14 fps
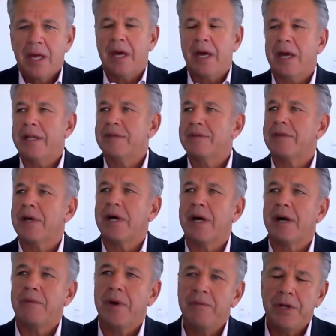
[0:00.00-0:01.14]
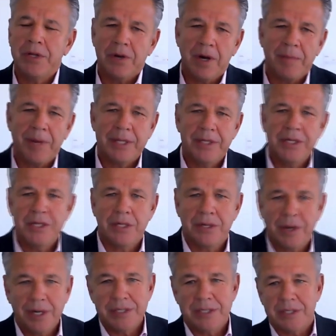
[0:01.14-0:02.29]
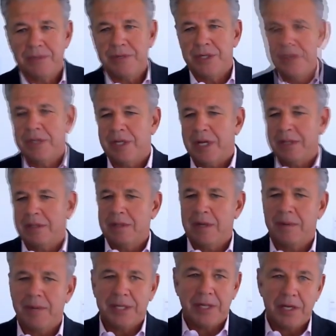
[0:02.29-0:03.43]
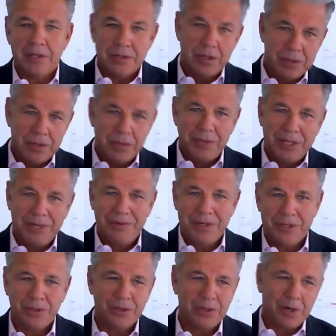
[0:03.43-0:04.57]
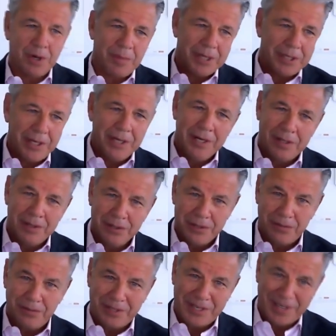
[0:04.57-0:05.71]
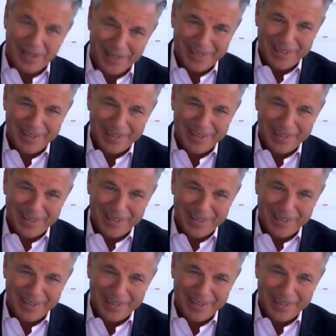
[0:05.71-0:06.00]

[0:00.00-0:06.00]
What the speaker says: And when we talk about digital currencies, we should not talk about exclusivity. We should talk about inclusivity.